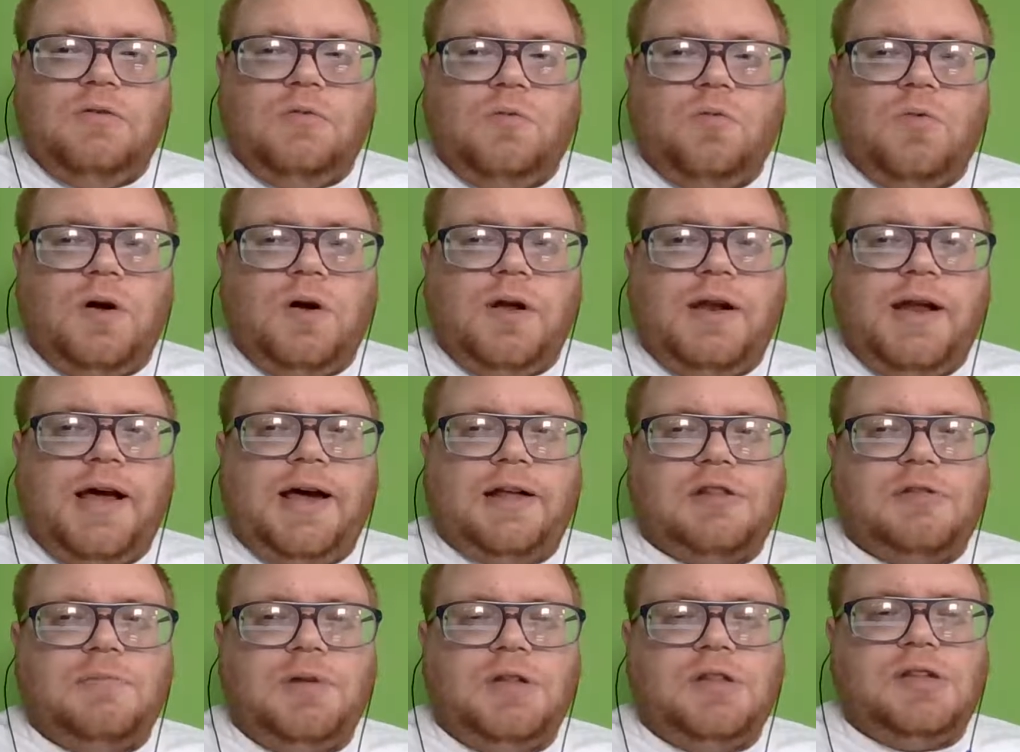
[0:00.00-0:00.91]
what
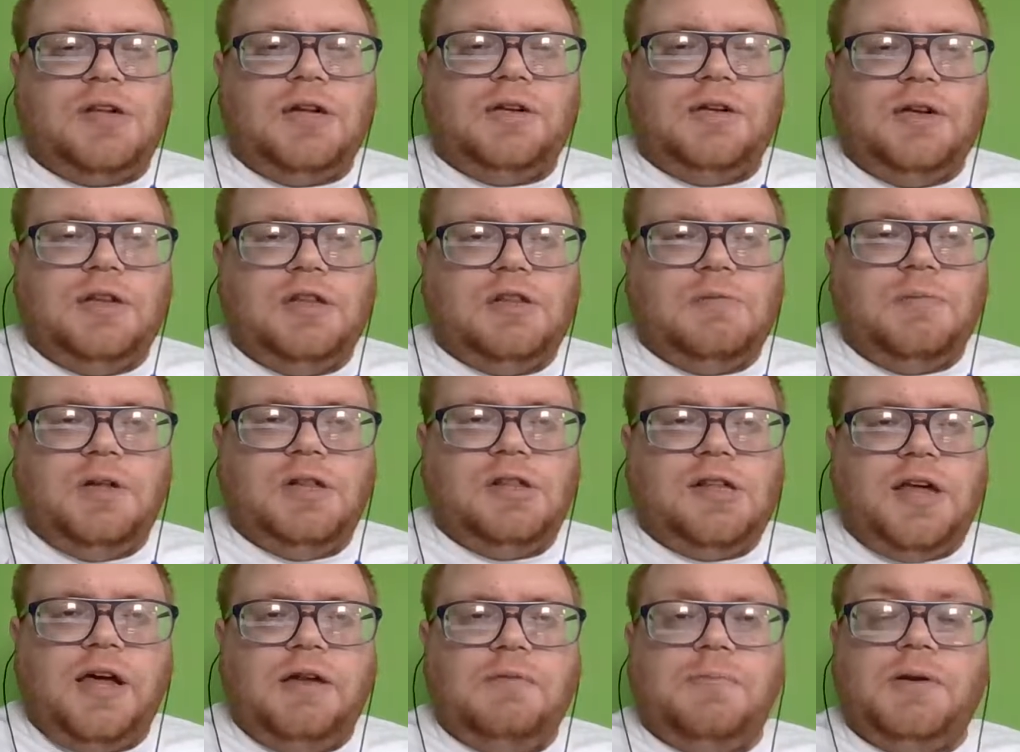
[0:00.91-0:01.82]
has to be said needs to be
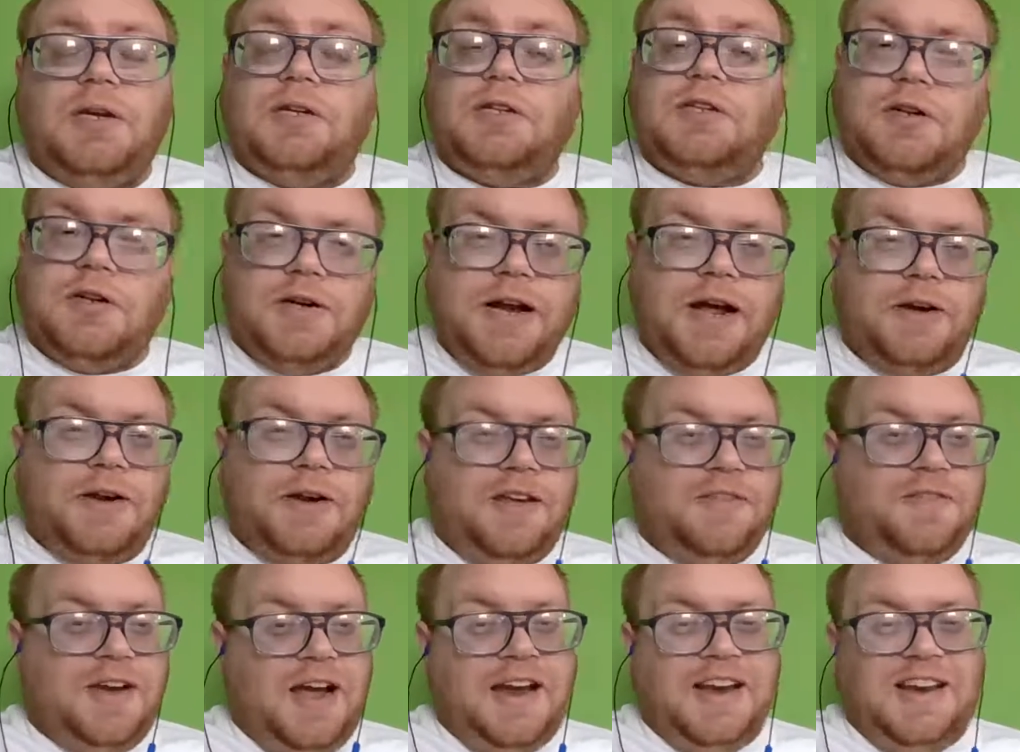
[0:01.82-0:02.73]
said. But it turned out
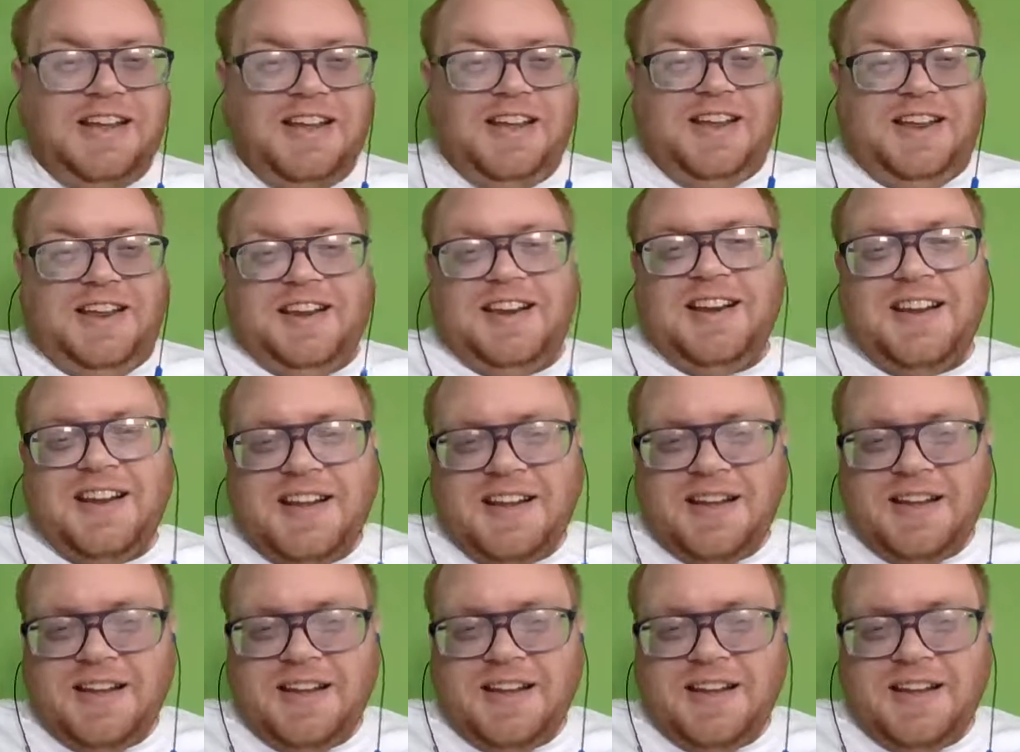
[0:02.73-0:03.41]
even I